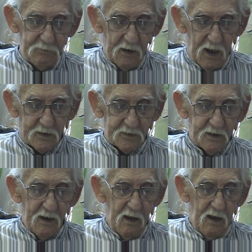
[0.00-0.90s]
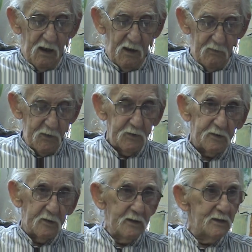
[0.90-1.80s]
Bob Klutz. He used
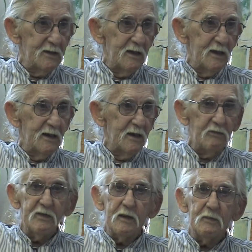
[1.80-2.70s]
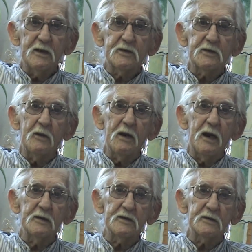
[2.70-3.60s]
to live in that big stone
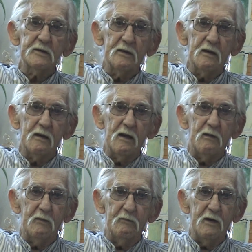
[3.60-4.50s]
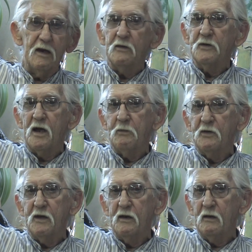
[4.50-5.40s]
house right on top of
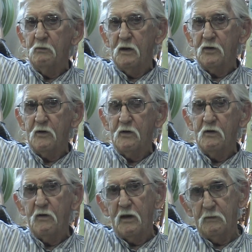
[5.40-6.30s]
the hill by the curve.